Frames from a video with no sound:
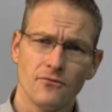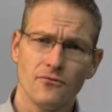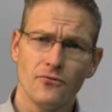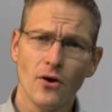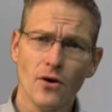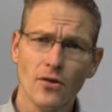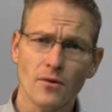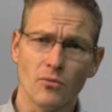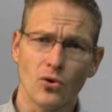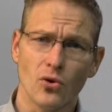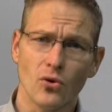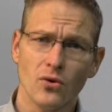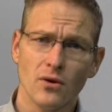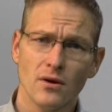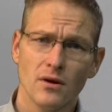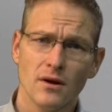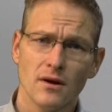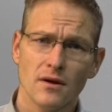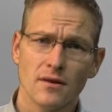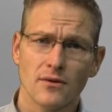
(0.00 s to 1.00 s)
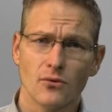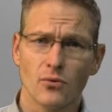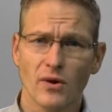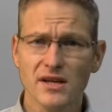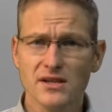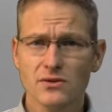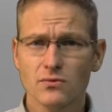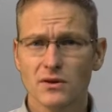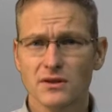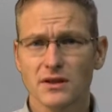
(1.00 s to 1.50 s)
Furthermore, the
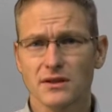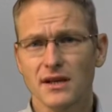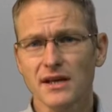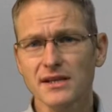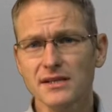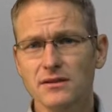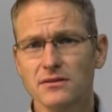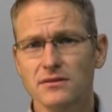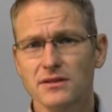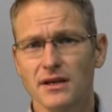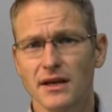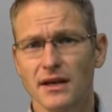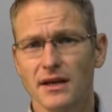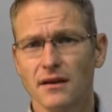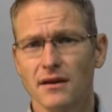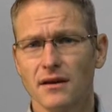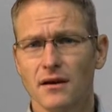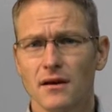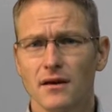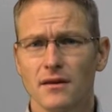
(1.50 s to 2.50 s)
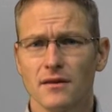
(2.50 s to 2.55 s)
wastewater does contain